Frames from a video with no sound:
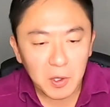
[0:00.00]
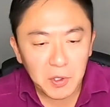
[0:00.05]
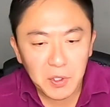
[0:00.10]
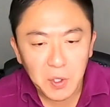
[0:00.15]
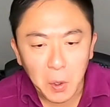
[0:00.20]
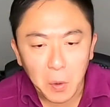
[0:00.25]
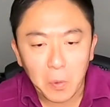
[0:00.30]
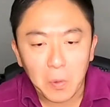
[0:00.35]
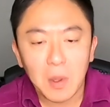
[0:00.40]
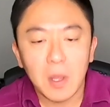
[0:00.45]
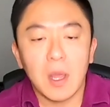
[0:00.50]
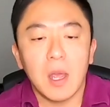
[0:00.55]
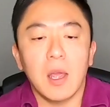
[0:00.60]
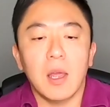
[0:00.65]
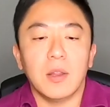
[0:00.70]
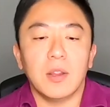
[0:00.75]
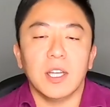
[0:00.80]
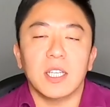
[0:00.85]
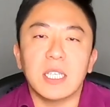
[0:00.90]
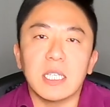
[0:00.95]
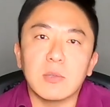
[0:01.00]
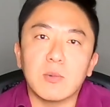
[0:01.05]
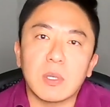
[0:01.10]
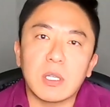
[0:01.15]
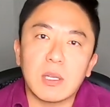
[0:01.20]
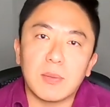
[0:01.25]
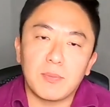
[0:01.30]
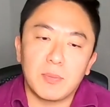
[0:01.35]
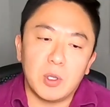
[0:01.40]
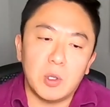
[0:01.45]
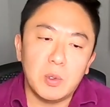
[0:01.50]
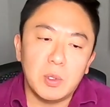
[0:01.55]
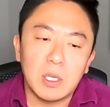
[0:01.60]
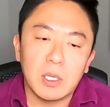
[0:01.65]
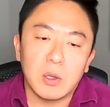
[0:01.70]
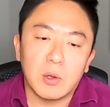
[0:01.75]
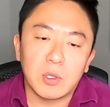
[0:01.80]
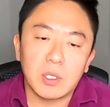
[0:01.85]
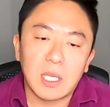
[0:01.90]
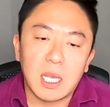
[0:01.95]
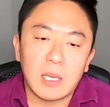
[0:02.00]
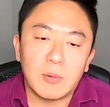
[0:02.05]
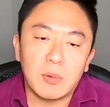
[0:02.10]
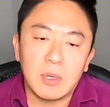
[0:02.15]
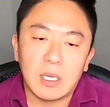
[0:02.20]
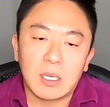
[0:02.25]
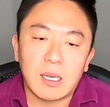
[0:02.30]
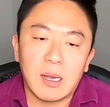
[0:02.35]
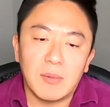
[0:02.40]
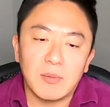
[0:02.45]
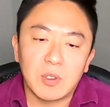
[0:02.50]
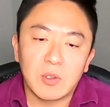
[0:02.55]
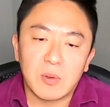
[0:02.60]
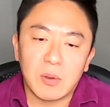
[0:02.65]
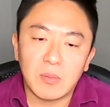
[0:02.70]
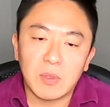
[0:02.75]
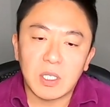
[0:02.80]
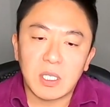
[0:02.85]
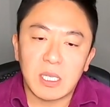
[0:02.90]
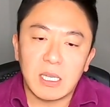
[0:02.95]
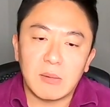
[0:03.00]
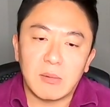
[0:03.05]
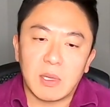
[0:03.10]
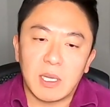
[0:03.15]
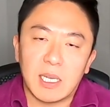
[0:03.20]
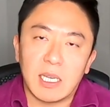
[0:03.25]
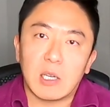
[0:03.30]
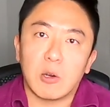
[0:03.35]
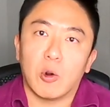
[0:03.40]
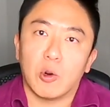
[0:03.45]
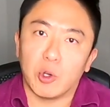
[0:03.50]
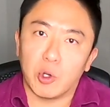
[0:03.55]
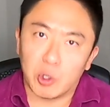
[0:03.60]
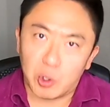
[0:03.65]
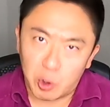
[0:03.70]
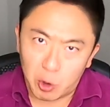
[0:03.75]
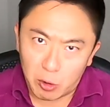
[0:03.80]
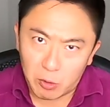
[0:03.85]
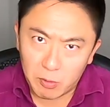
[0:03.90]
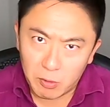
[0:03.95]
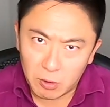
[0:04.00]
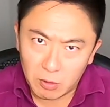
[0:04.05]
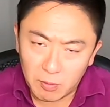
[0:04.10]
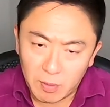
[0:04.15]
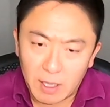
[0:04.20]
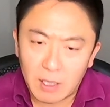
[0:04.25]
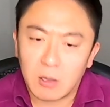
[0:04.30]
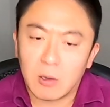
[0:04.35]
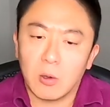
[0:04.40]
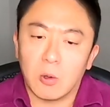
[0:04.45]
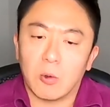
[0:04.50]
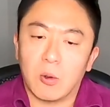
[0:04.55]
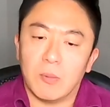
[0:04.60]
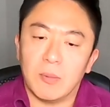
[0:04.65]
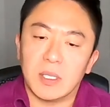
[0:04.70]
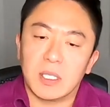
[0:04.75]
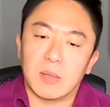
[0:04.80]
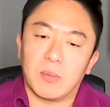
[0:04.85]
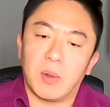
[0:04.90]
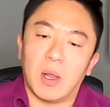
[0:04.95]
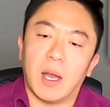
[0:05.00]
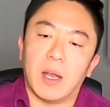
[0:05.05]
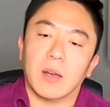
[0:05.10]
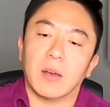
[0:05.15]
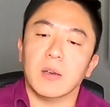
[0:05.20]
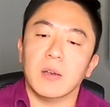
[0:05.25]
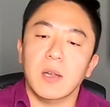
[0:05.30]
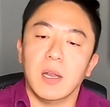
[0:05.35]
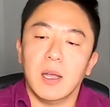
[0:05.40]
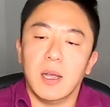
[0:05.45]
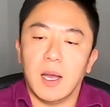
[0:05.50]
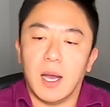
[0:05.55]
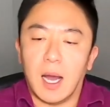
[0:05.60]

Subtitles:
So this is what the unit looks like when it comes from the sleep clinic or your durable medical equipment supplier.